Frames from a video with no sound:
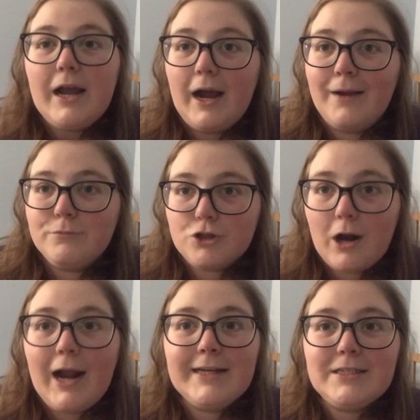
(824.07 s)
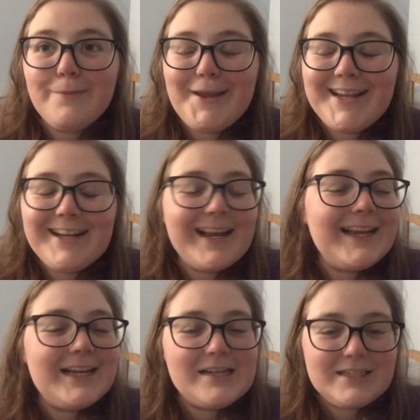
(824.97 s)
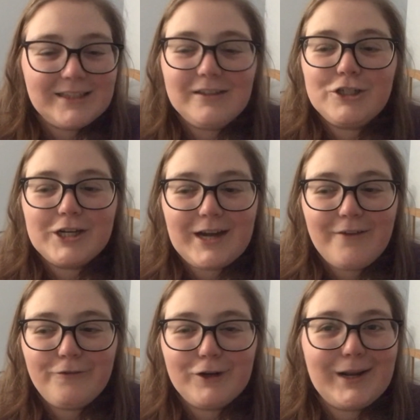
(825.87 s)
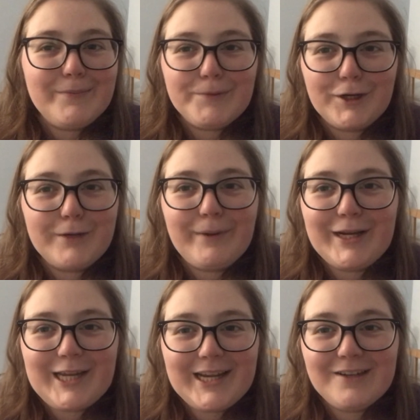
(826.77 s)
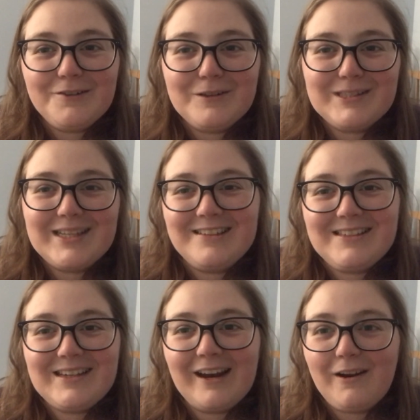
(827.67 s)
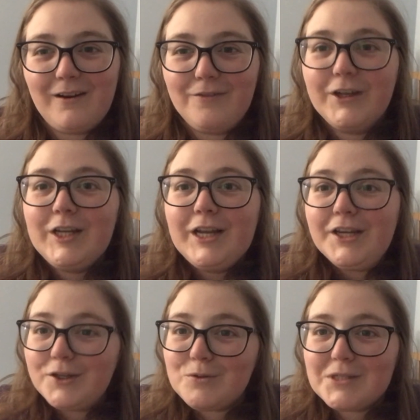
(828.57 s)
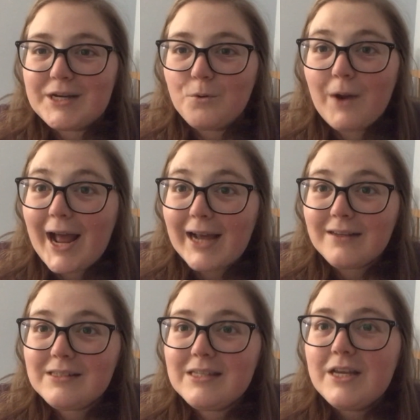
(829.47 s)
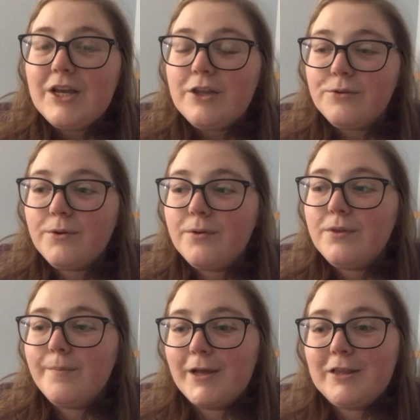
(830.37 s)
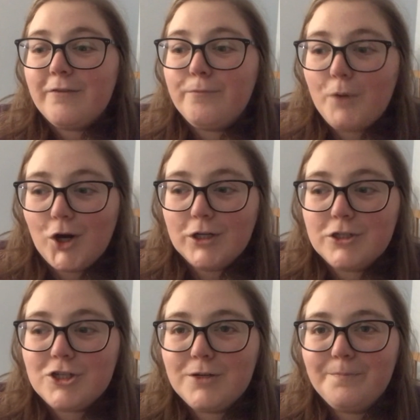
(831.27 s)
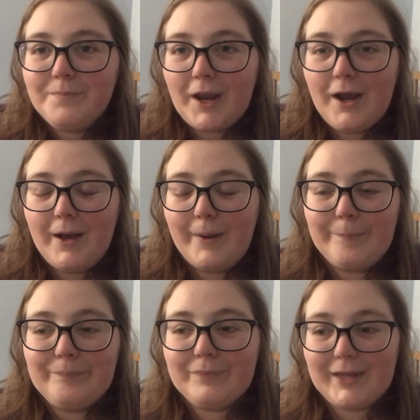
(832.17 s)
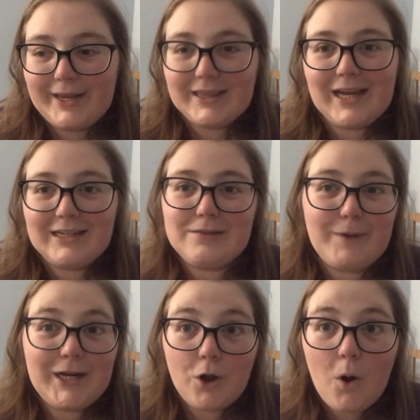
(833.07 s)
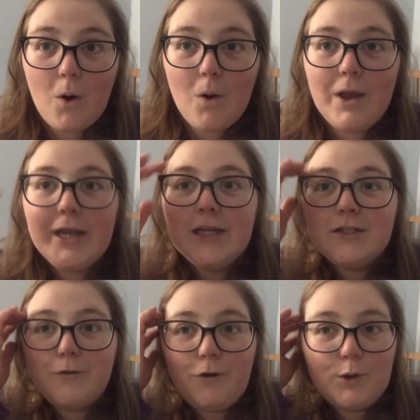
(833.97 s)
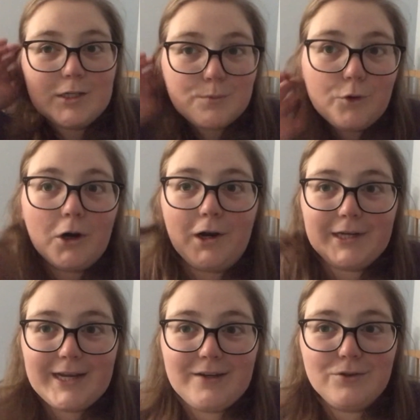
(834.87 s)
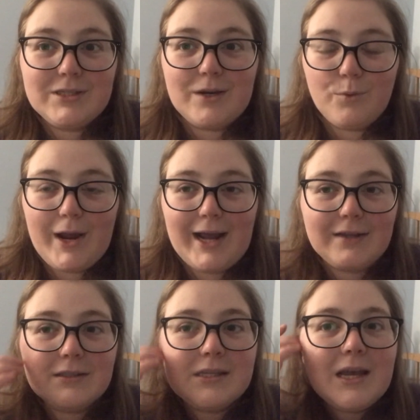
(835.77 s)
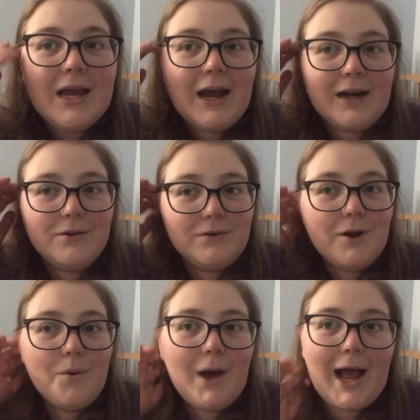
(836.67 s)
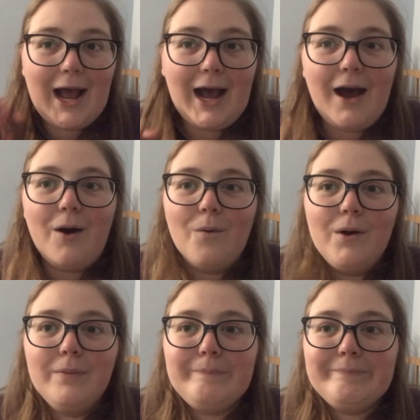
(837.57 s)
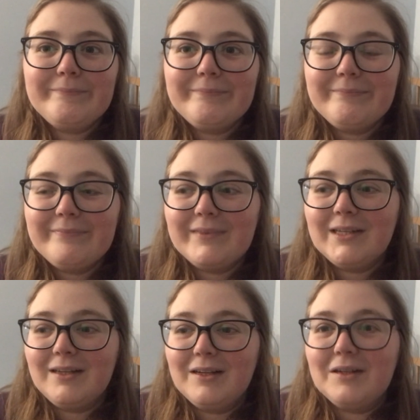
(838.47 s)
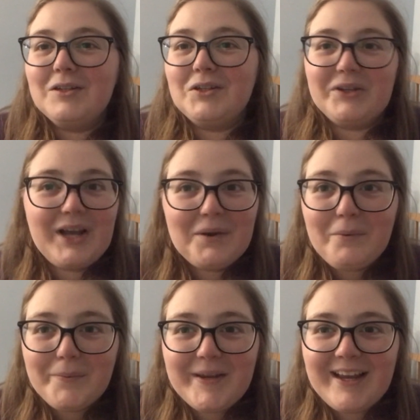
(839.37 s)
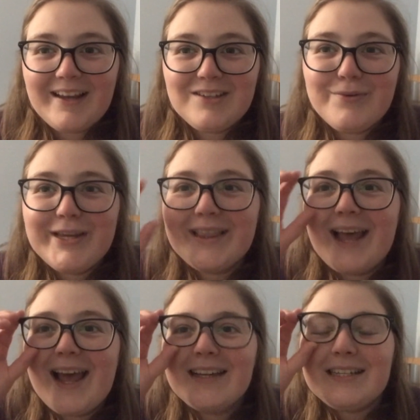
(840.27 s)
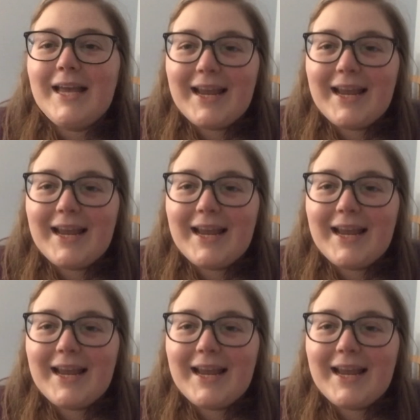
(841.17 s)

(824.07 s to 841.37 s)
I'm trying to make a diligent effort at burning my candles instead of using wax through the month of March. Um, like that is my goal to focus more on candles than wax. I don't know how good I will be at doing that.